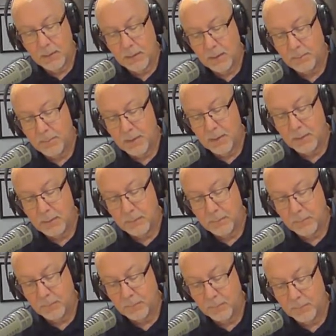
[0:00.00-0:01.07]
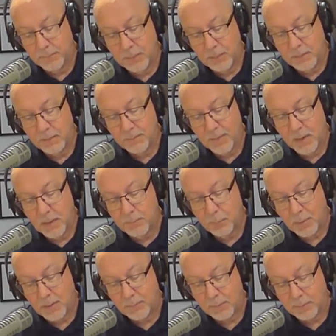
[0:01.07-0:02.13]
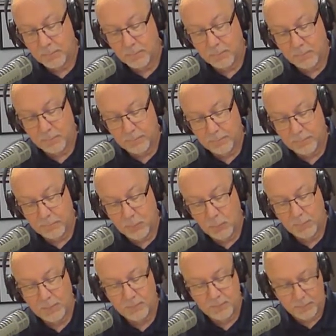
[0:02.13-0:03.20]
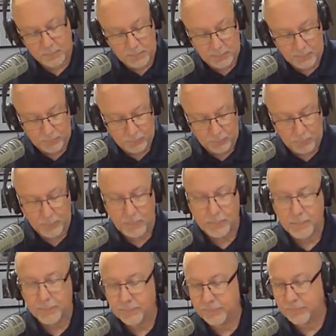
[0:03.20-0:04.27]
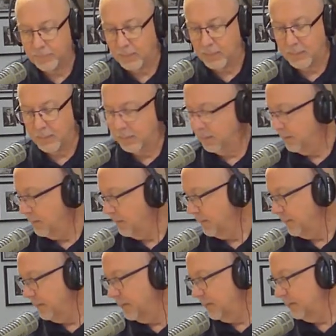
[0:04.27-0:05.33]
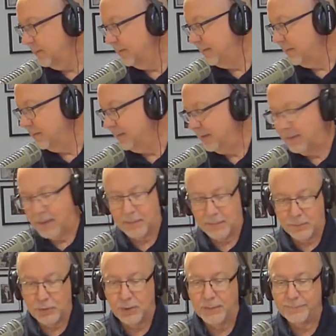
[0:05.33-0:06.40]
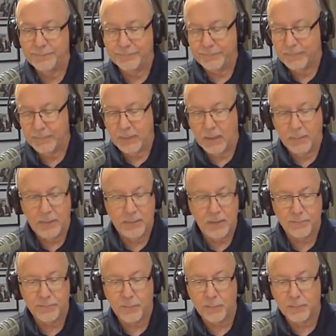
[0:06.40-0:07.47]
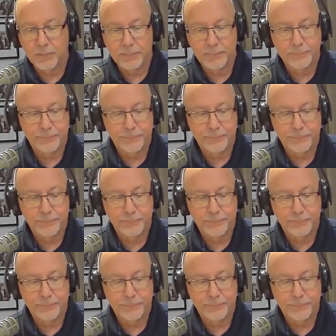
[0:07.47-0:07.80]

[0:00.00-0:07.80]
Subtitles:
It means divine providence. No, that's something else. Sorry about that. Deltiology. How about that, folks?